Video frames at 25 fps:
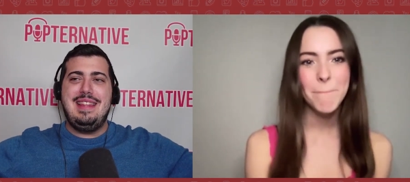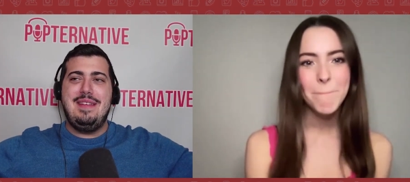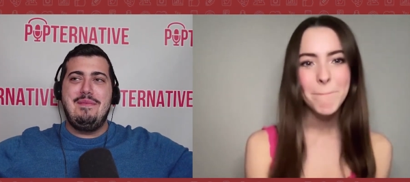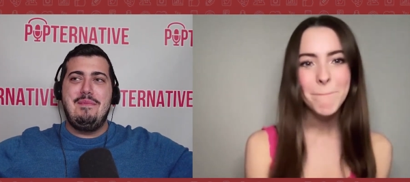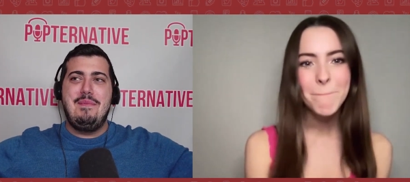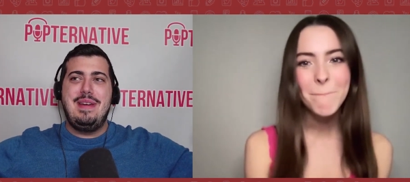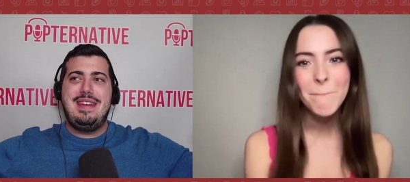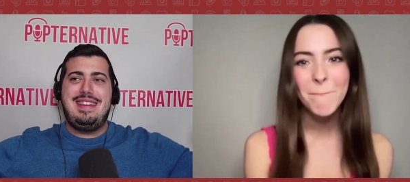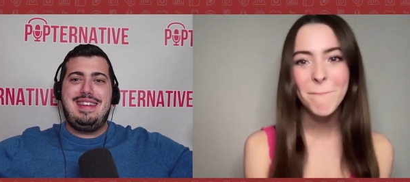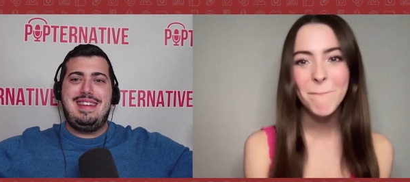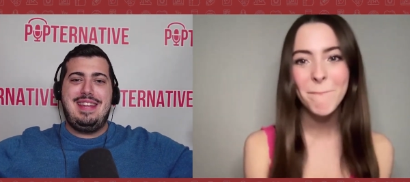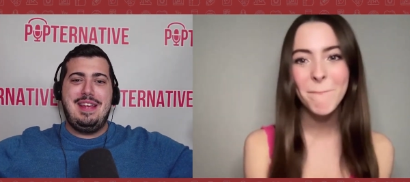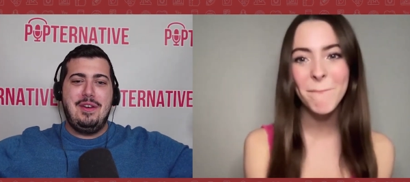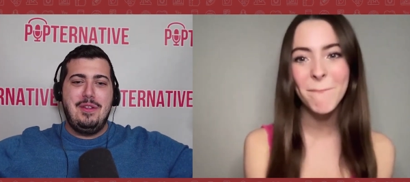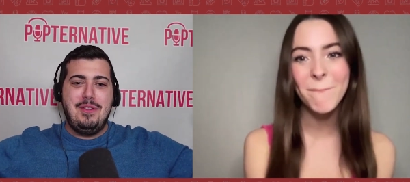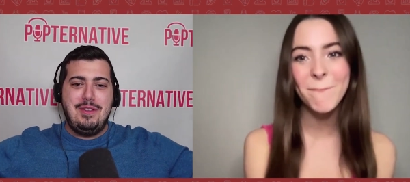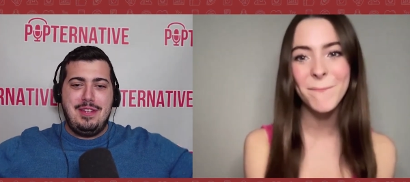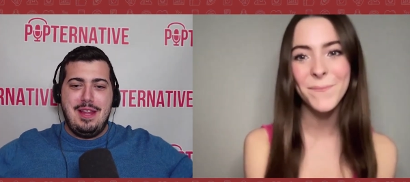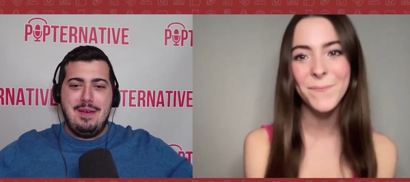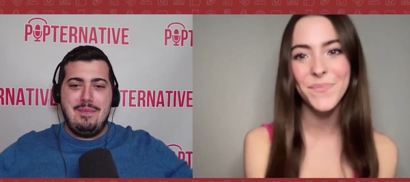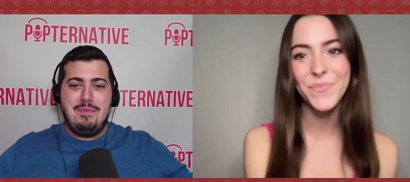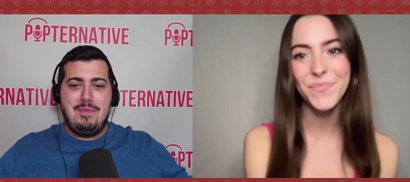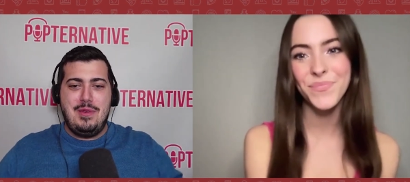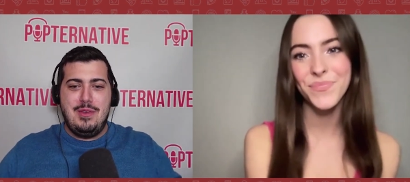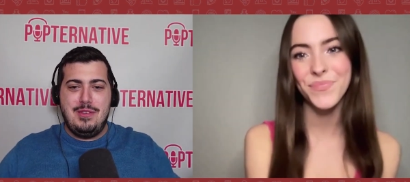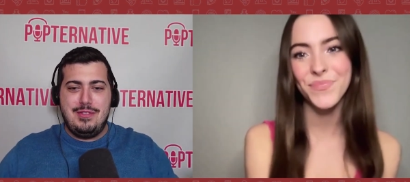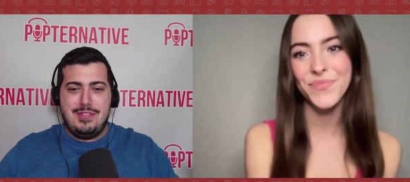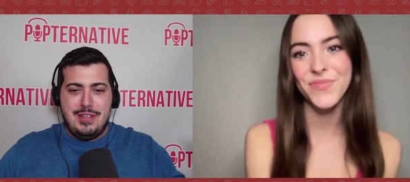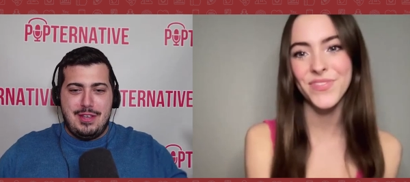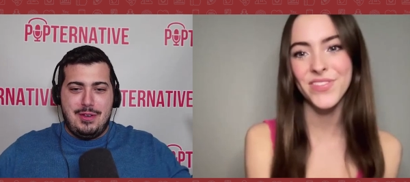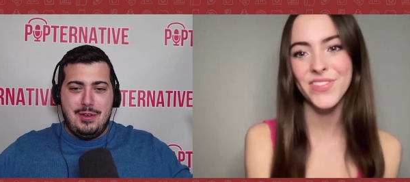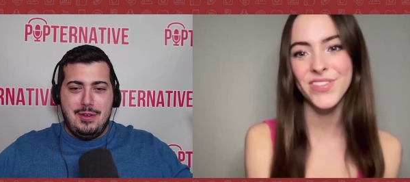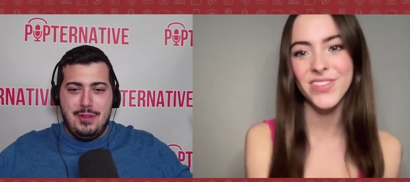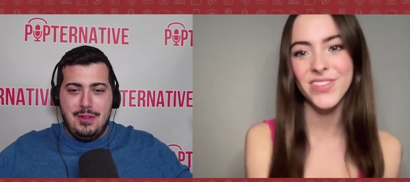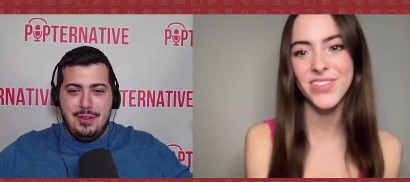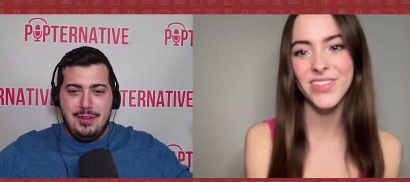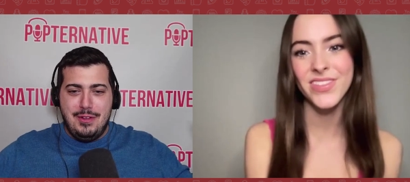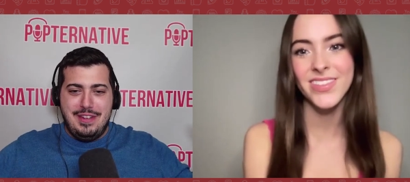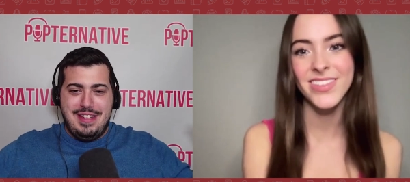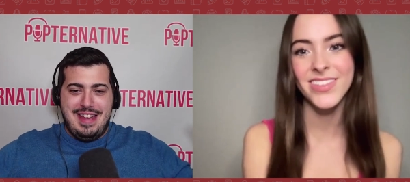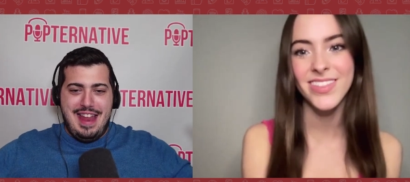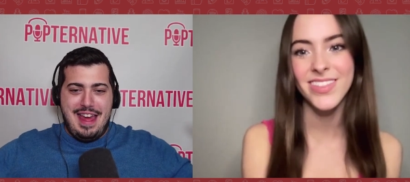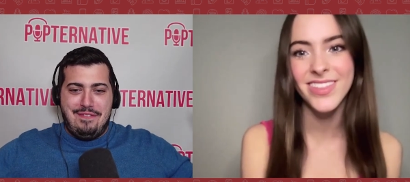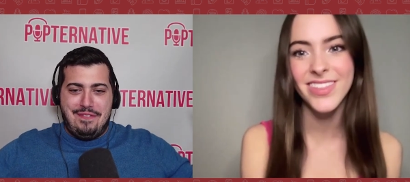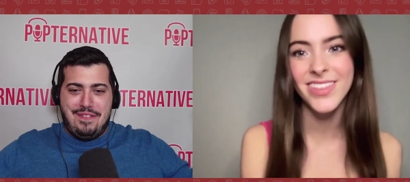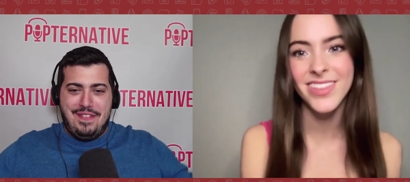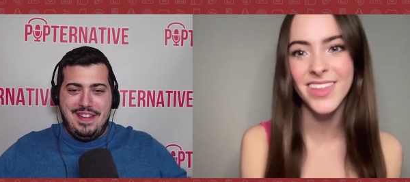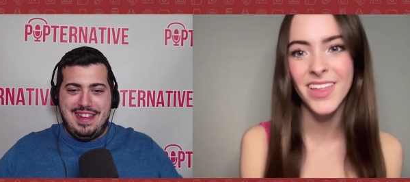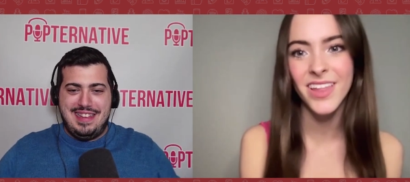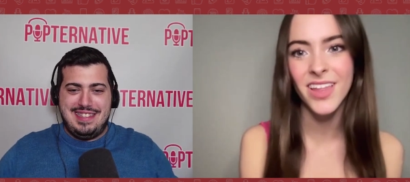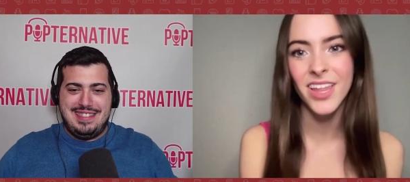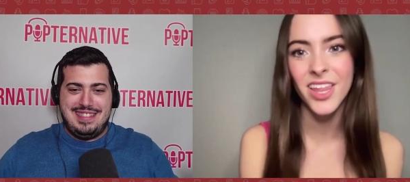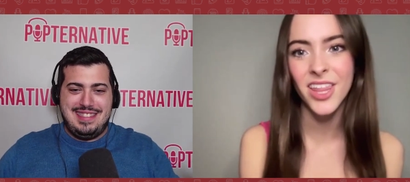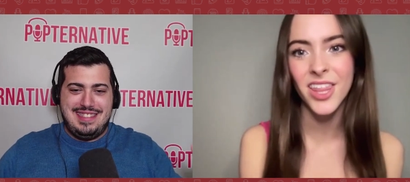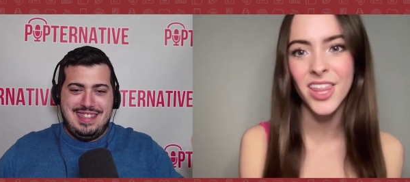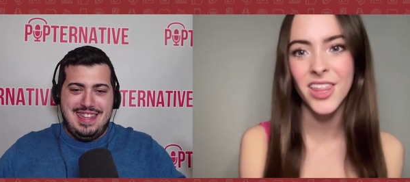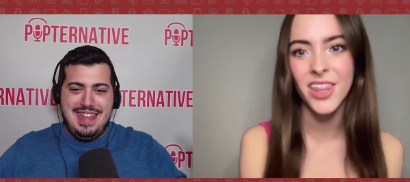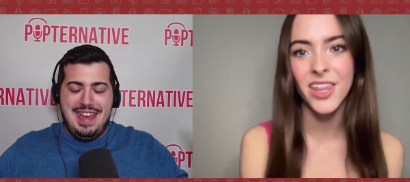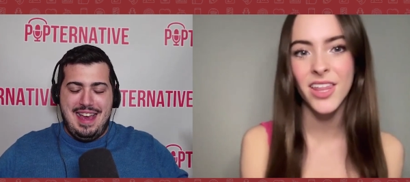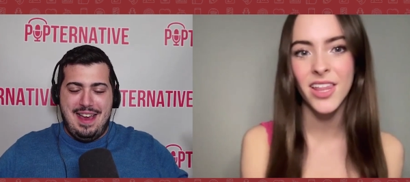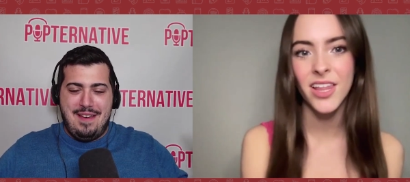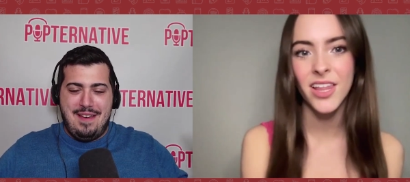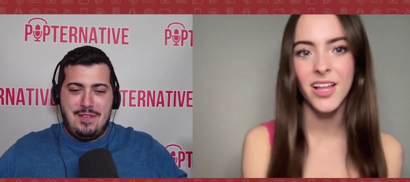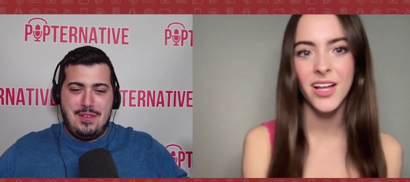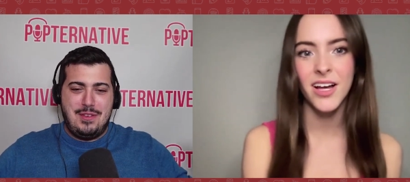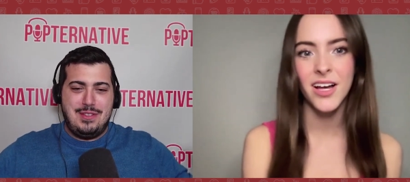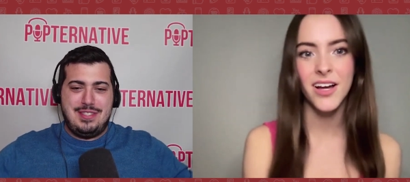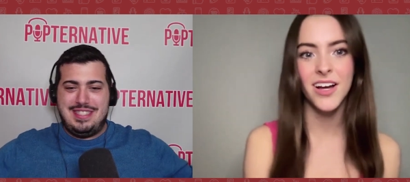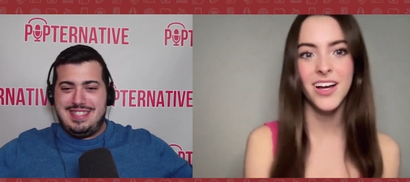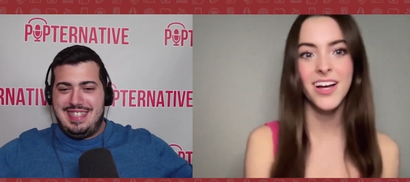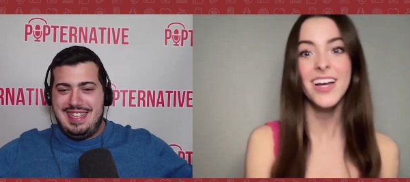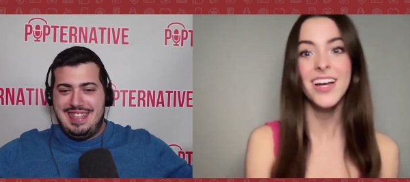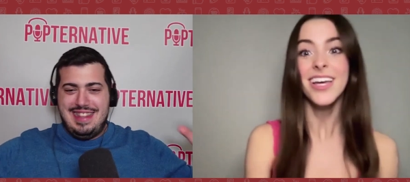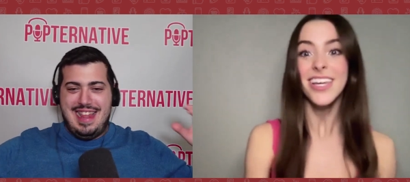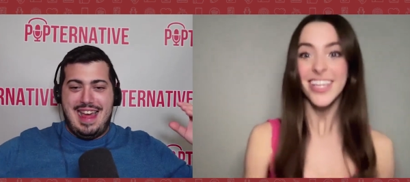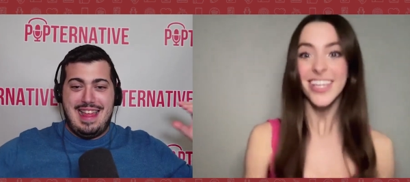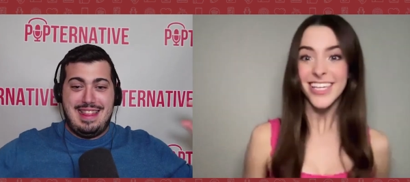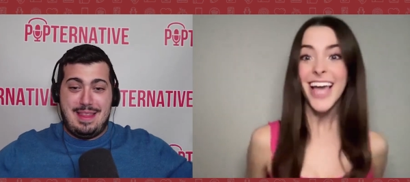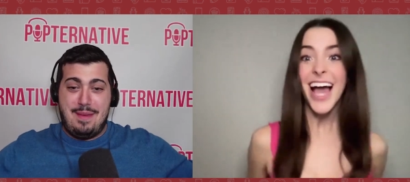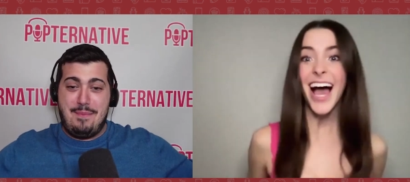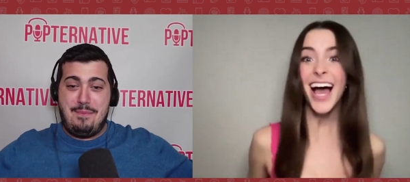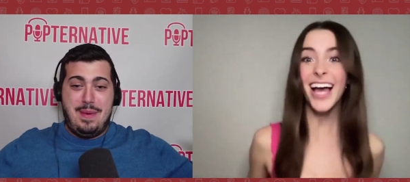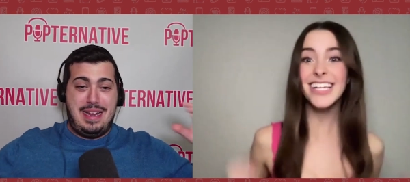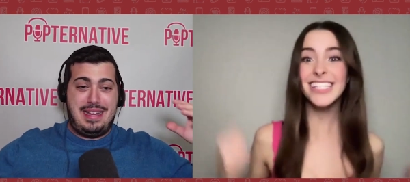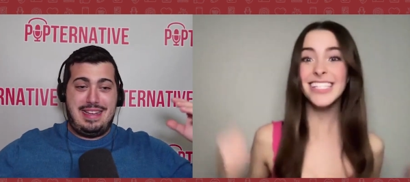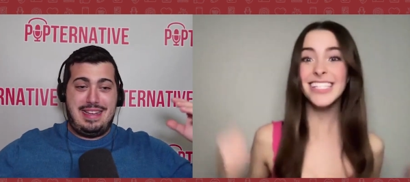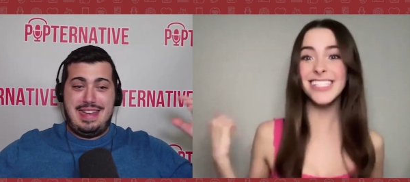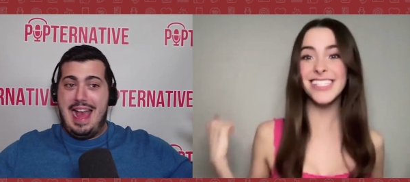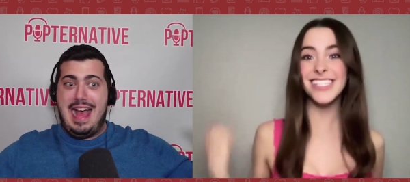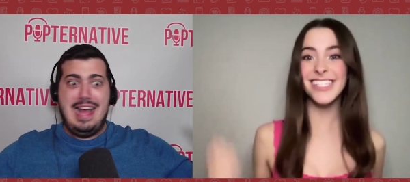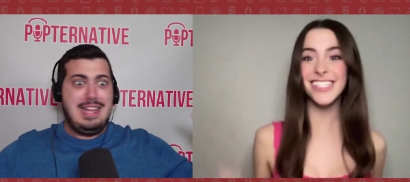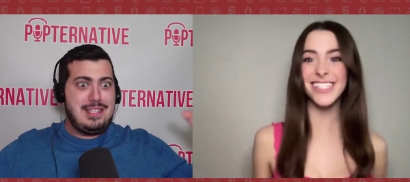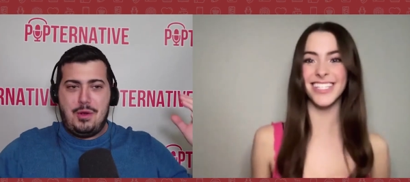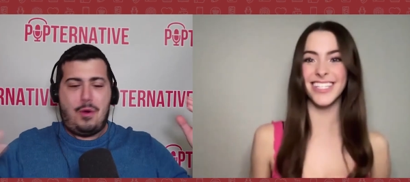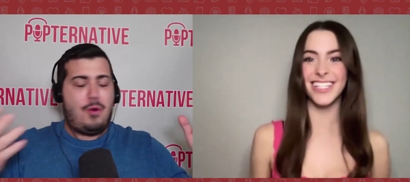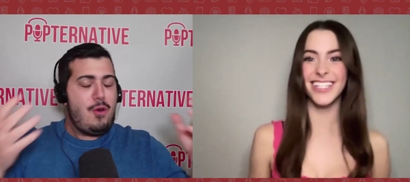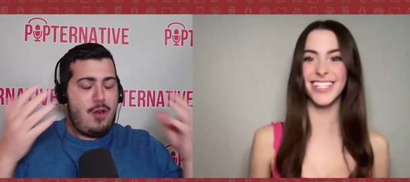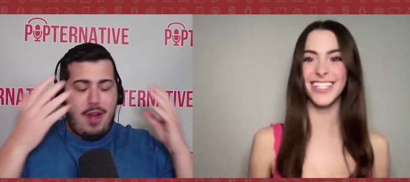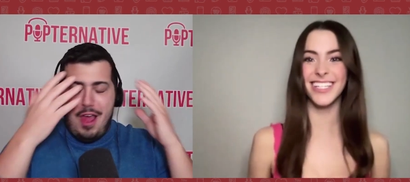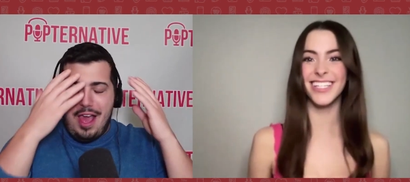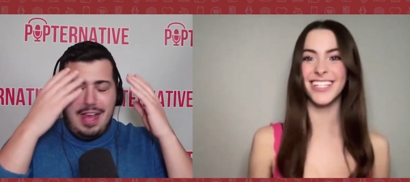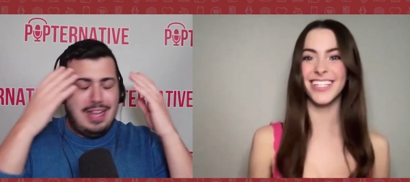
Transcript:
Speaker 1: the Matilda musical Netflix thing. Have you seen that? The yes. Big Dad's choreo.